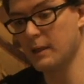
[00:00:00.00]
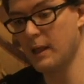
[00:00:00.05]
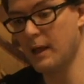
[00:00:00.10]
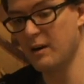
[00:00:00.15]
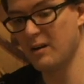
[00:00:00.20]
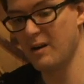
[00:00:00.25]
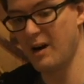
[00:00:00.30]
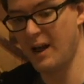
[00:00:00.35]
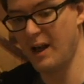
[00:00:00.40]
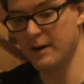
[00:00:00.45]

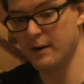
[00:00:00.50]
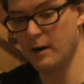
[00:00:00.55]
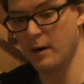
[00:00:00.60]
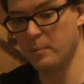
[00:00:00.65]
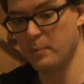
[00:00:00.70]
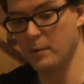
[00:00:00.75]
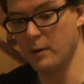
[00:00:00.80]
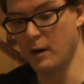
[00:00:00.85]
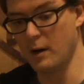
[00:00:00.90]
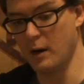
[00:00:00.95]
Later ended
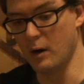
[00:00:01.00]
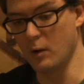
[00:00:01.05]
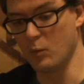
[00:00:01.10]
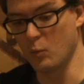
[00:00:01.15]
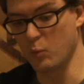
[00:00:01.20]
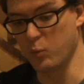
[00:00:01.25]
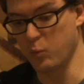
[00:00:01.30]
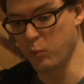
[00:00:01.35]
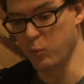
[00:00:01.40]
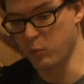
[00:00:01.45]
up
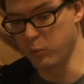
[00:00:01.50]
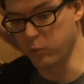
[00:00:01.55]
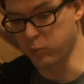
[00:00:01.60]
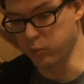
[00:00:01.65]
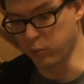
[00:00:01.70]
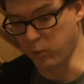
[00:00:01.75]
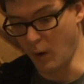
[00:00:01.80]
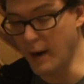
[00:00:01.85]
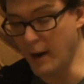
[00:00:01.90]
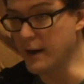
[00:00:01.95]

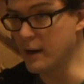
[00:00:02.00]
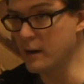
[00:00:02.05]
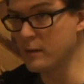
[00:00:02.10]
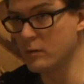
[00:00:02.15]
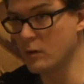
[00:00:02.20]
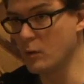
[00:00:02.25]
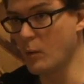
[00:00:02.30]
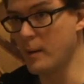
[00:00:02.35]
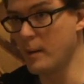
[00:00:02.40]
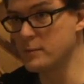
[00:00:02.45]

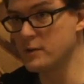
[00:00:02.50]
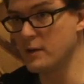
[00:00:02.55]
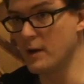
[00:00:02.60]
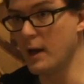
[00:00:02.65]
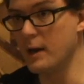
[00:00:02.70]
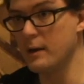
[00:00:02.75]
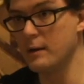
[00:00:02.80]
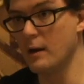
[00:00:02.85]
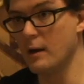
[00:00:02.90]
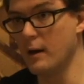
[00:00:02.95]
running the
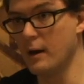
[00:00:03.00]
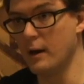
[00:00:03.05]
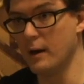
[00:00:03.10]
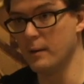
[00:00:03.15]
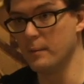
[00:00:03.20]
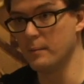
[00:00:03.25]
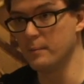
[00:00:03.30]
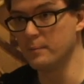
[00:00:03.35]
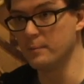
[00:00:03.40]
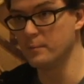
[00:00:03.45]
website
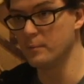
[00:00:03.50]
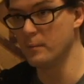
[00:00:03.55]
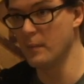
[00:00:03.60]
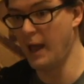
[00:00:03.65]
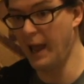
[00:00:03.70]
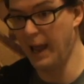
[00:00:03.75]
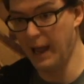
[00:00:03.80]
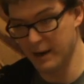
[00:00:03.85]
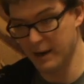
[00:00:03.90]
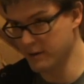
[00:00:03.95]

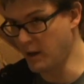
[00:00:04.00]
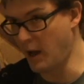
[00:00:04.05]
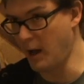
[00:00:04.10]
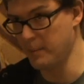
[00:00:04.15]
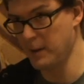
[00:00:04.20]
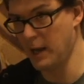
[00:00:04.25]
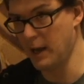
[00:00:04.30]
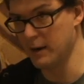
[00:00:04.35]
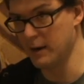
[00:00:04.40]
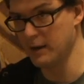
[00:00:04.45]
and
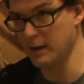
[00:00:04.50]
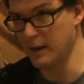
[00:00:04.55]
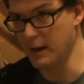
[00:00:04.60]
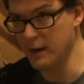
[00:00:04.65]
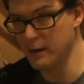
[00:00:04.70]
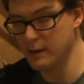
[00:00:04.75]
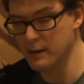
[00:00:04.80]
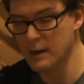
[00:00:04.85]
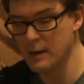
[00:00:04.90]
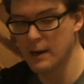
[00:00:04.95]
copy
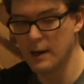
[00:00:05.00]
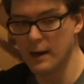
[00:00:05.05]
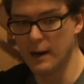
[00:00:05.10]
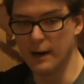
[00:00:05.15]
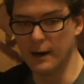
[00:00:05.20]
editing it,